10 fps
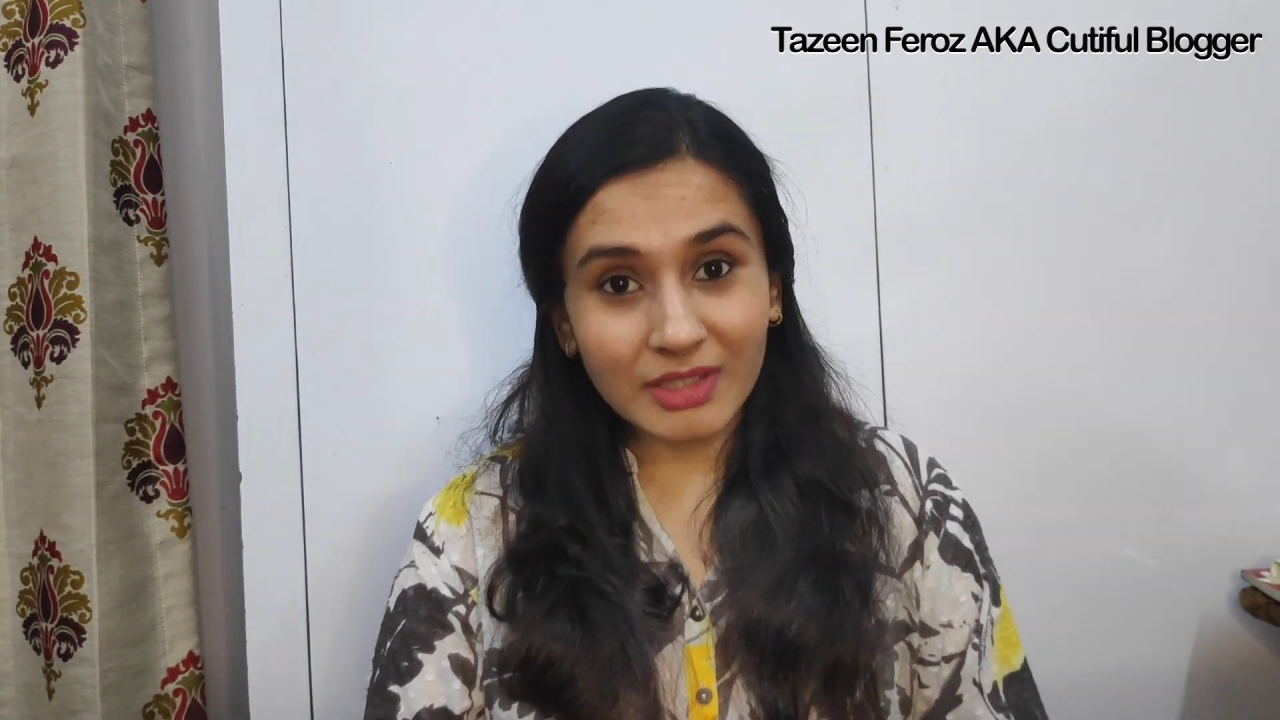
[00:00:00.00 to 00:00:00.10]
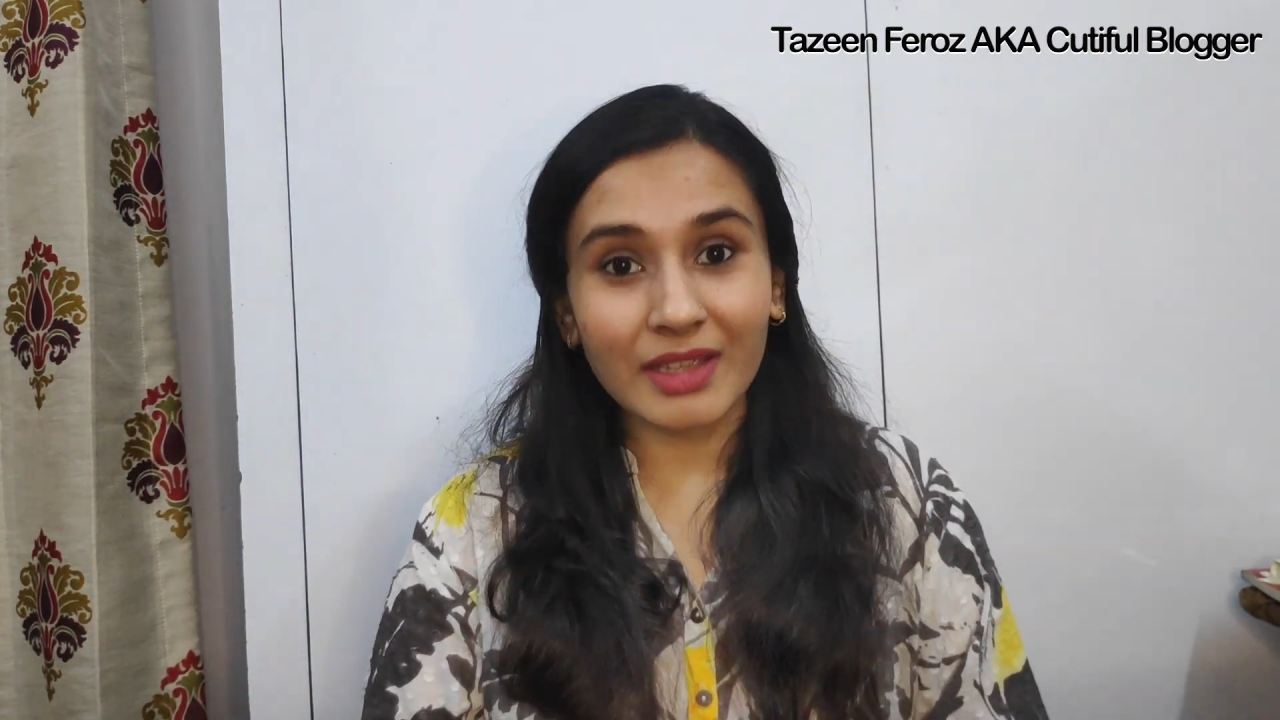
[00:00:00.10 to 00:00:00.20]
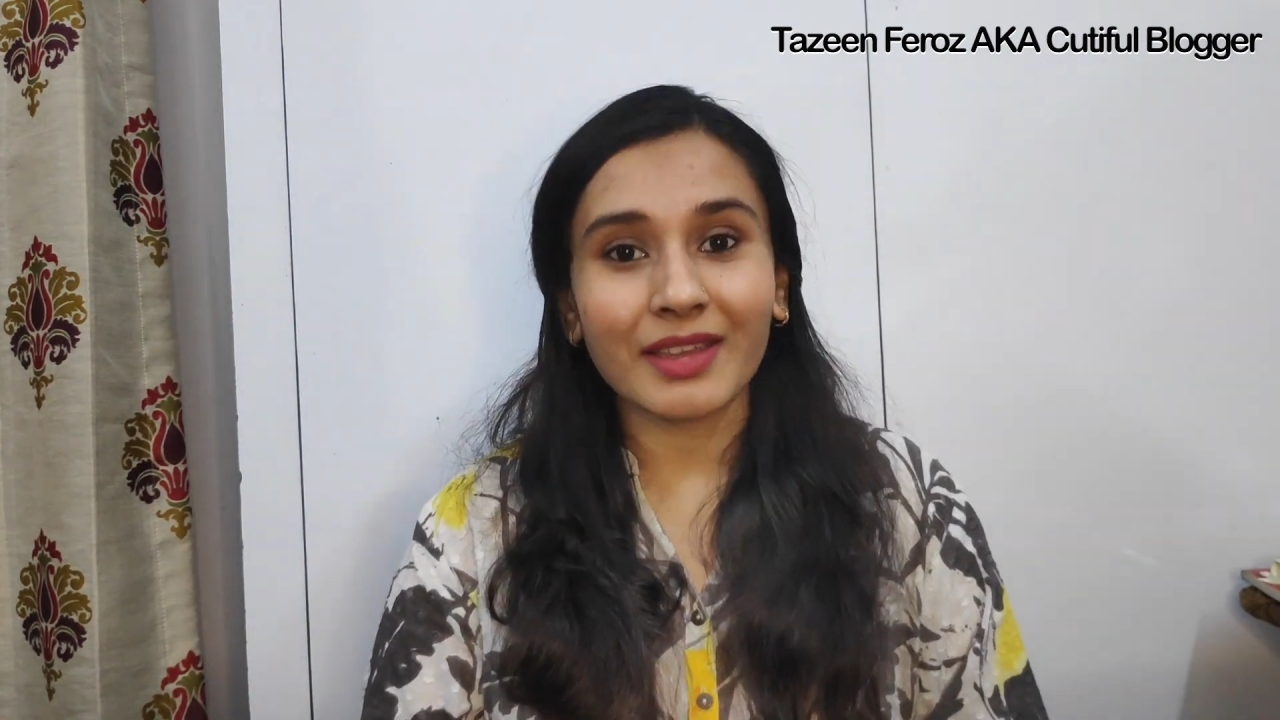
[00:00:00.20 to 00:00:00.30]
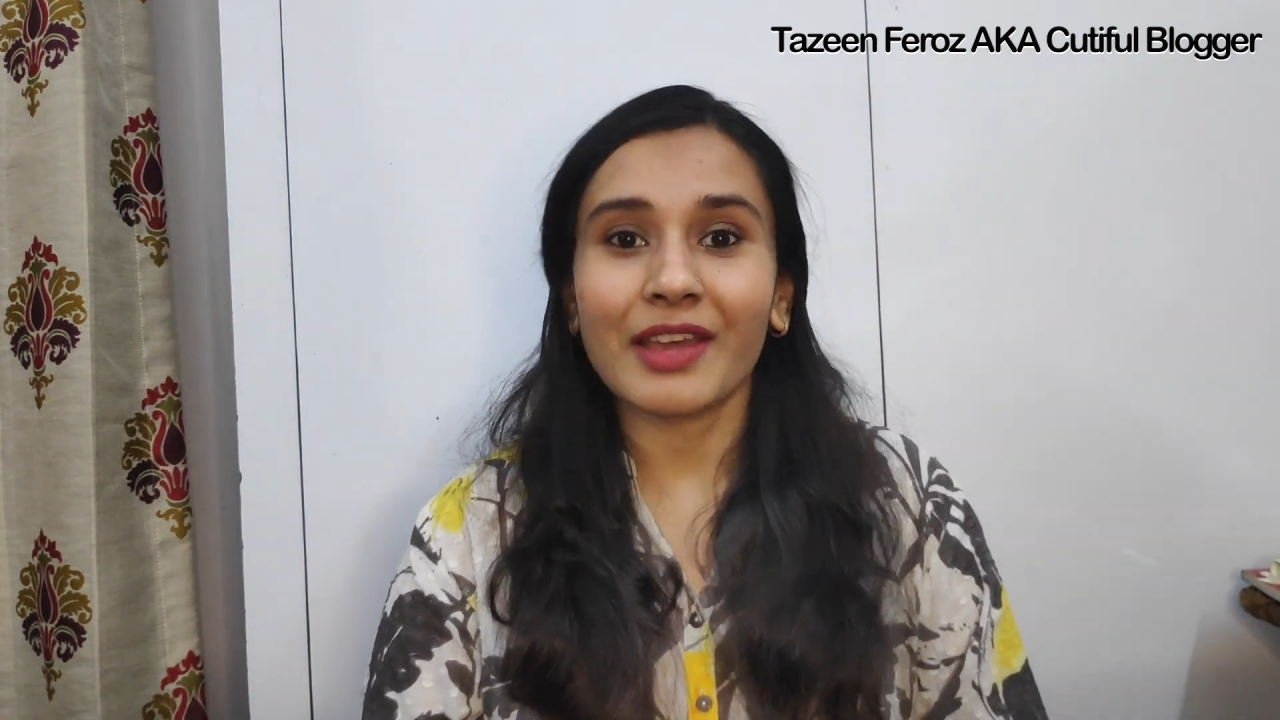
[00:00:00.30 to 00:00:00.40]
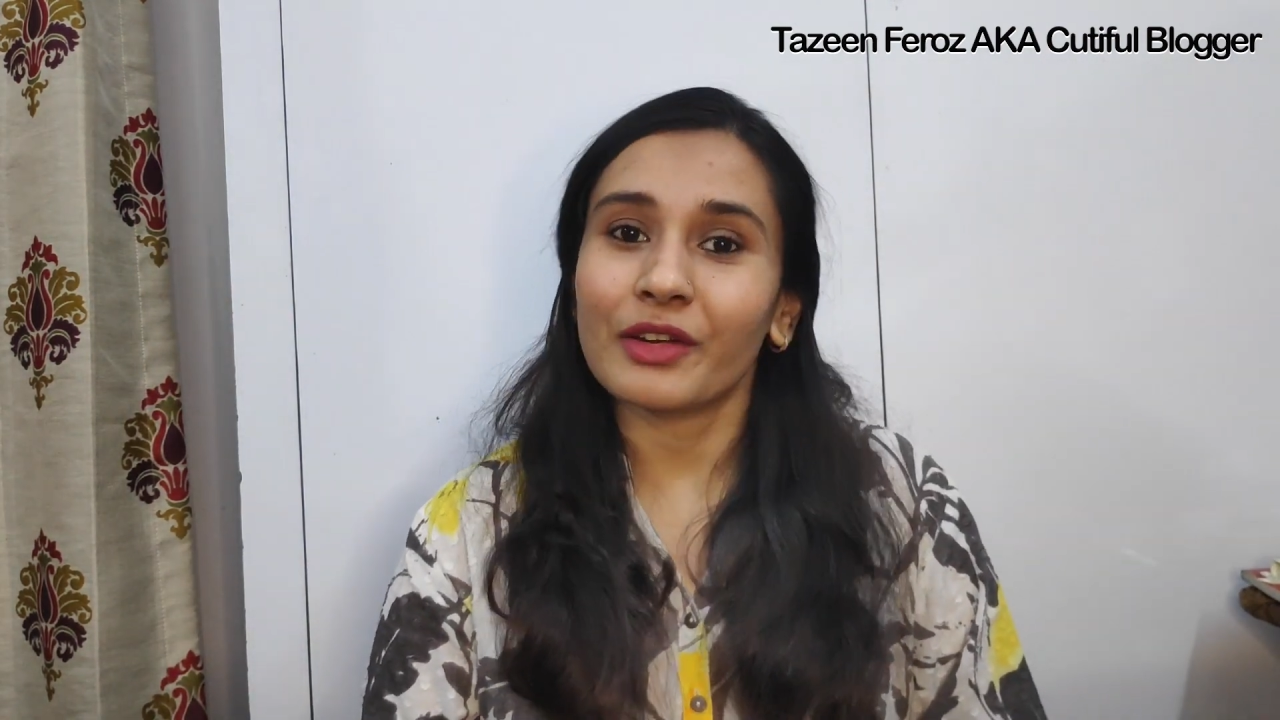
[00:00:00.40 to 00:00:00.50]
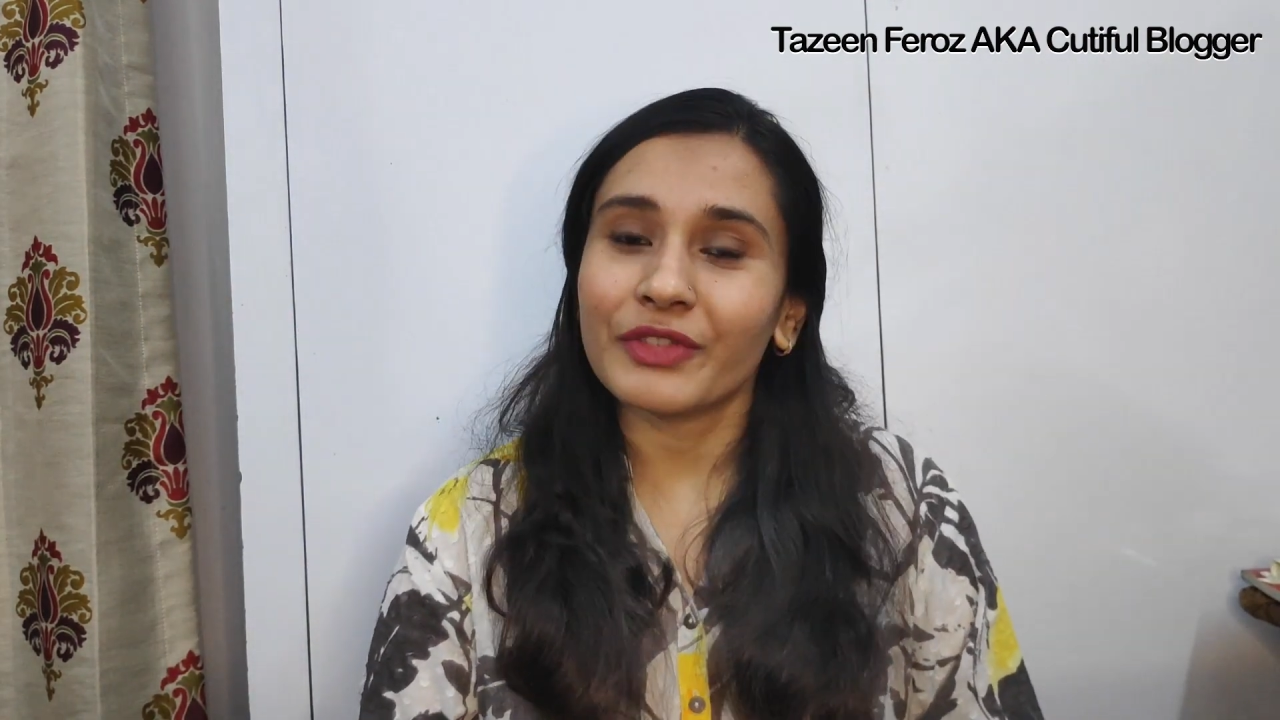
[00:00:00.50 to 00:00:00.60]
take care